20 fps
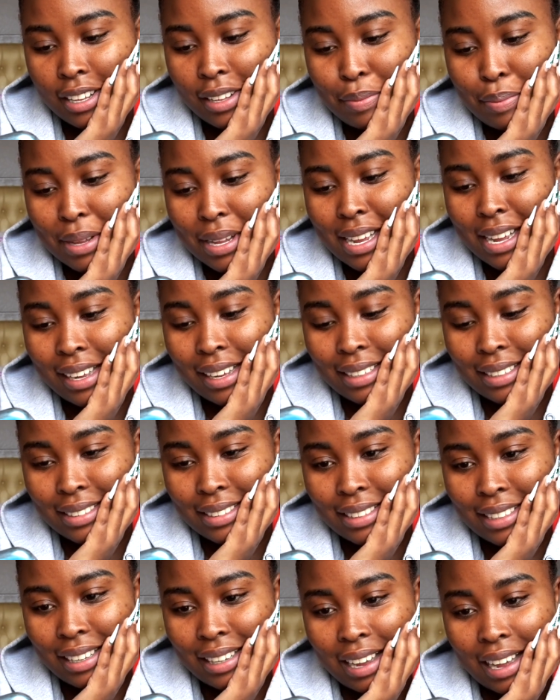because
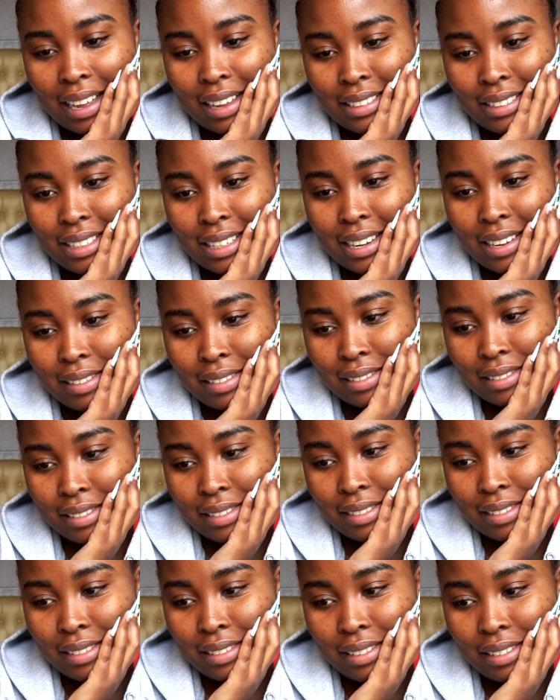y'all
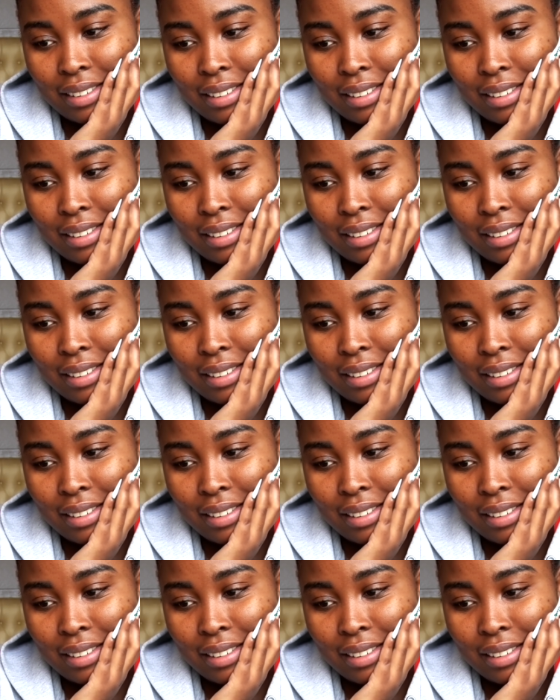know